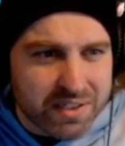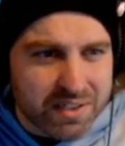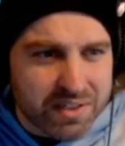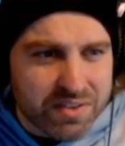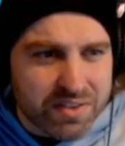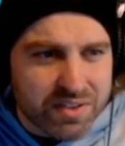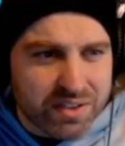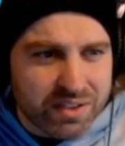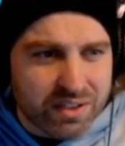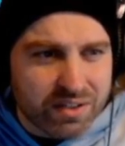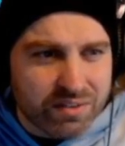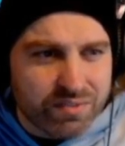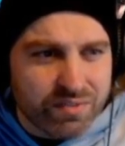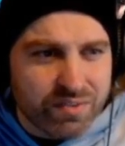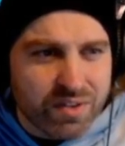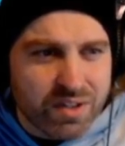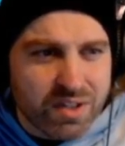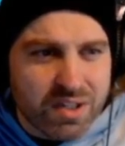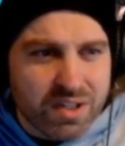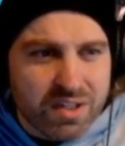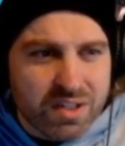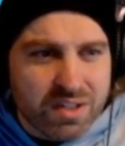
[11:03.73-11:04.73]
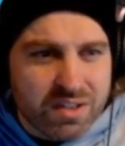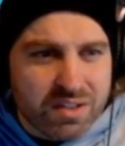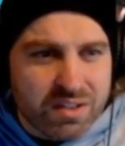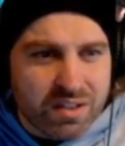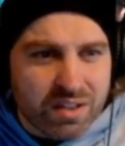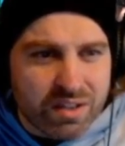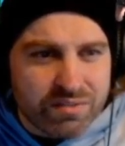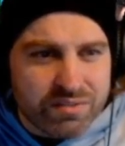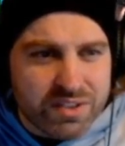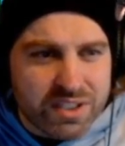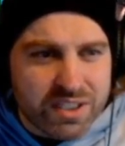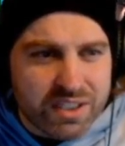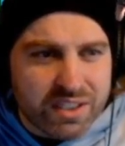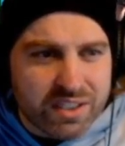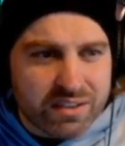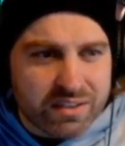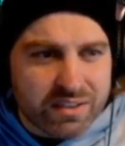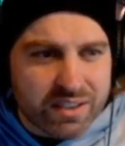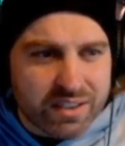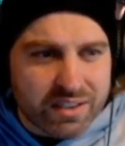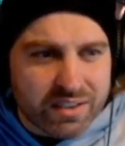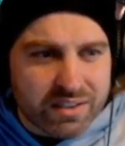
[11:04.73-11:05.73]
think if Deacon
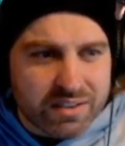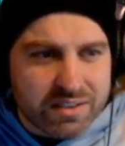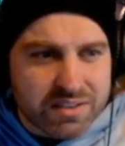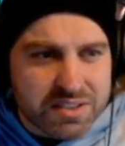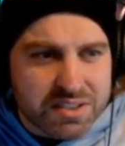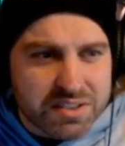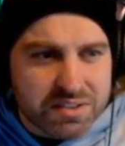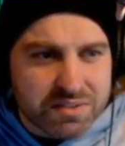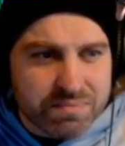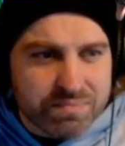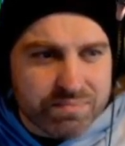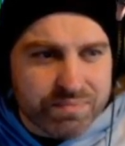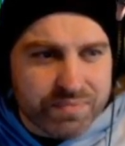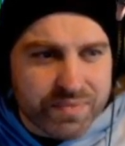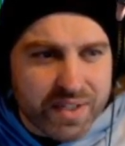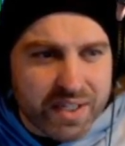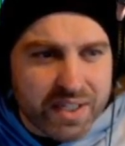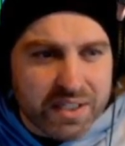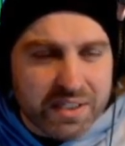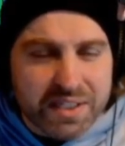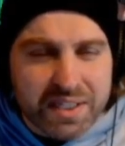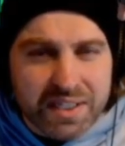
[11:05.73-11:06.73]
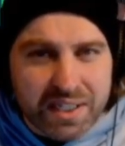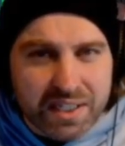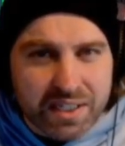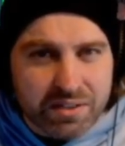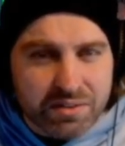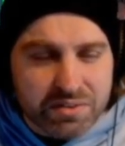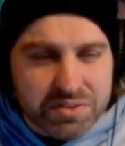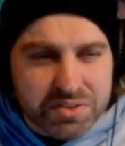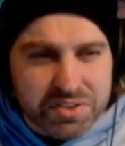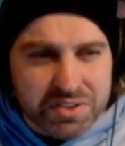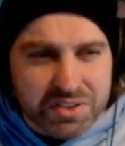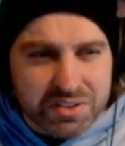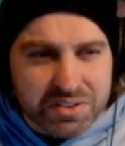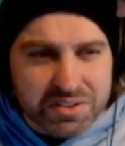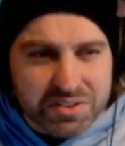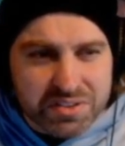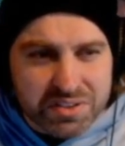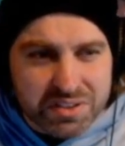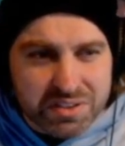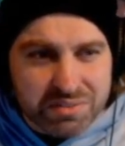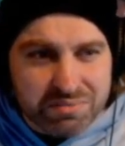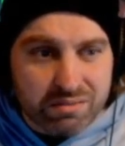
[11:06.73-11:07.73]
and HellHades are
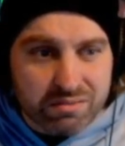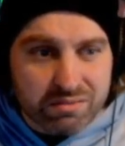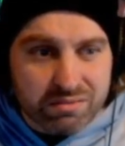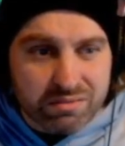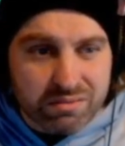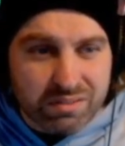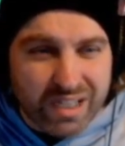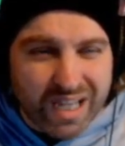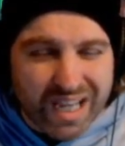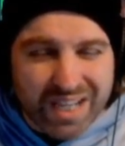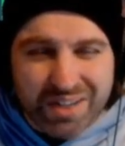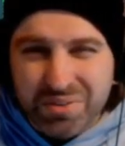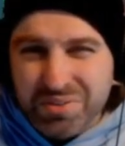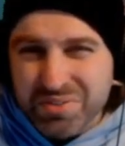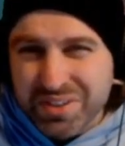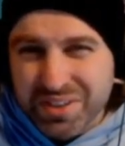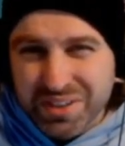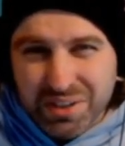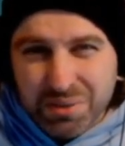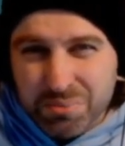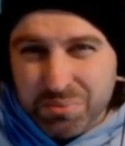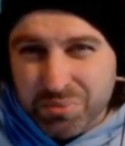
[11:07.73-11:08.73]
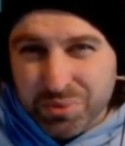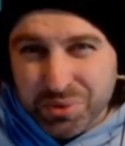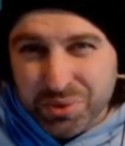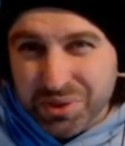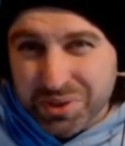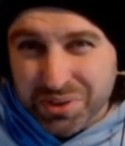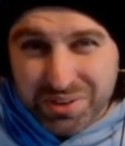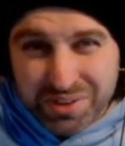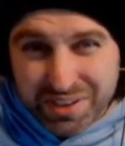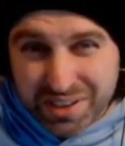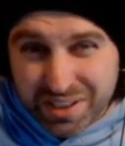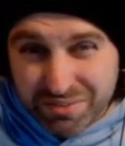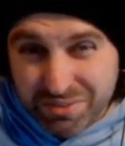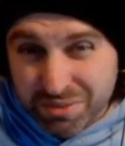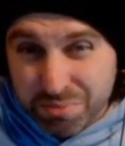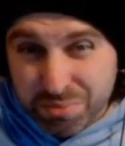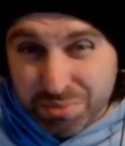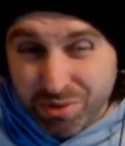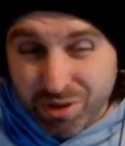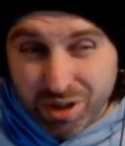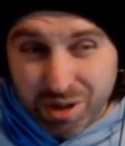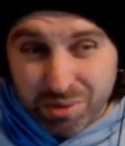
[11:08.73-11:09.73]
60, I don't think I'm really gonna have a
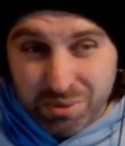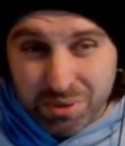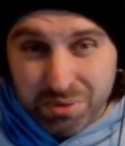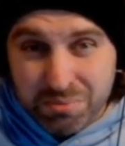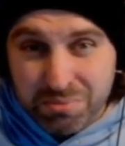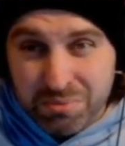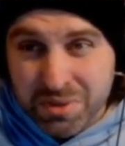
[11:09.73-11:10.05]
problem.